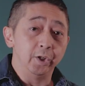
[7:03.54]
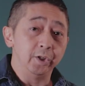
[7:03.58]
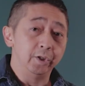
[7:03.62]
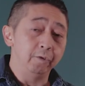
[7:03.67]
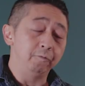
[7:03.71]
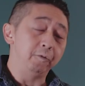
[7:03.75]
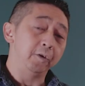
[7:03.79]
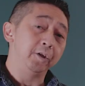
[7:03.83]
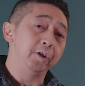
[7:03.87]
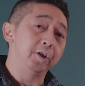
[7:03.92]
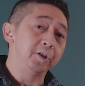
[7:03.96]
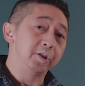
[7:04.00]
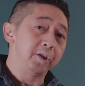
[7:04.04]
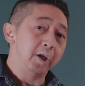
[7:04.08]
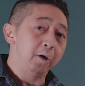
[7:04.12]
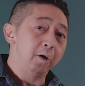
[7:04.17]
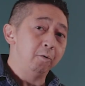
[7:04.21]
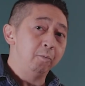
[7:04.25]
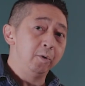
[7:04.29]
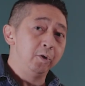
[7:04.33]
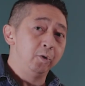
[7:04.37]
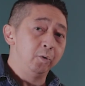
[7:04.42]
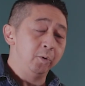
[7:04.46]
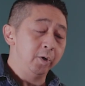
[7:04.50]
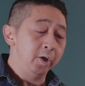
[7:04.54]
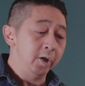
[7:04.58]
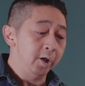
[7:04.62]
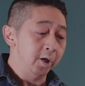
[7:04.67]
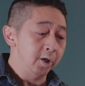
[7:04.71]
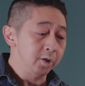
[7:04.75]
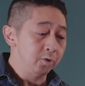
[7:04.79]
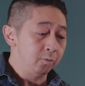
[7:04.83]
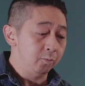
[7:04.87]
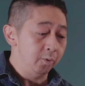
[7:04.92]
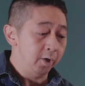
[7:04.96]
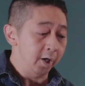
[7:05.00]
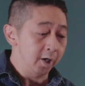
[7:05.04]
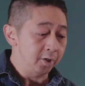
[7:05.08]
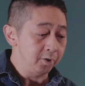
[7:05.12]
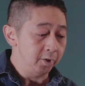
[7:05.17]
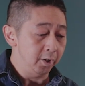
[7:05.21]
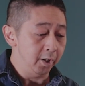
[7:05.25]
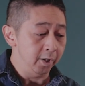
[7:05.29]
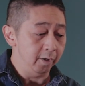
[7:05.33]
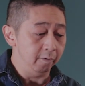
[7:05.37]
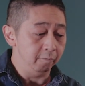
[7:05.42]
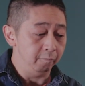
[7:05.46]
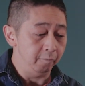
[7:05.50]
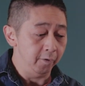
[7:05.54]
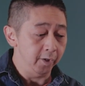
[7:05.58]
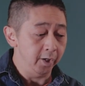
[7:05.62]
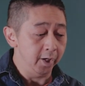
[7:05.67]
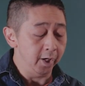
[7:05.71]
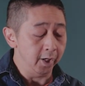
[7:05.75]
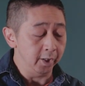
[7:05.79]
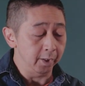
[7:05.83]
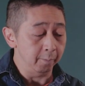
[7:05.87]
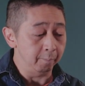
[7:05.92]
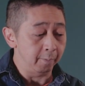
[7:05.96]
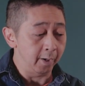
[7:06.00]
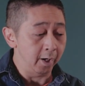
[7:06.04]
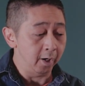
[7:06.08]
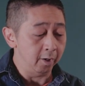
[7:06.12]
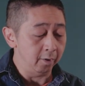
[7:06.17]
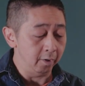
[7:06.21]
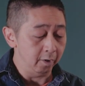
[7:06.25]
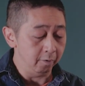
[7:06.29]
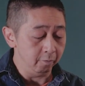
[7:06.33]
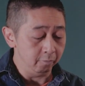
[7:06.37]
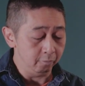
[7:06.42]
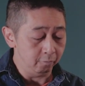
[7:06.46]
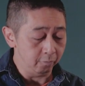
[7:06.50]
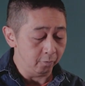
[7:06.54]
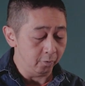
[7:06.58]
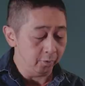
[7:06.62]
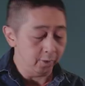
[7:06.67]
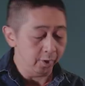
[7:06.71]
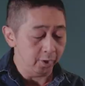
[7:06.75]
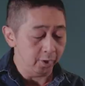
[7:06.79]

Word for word: the difference this time we're doing is we're actually feeding out the power for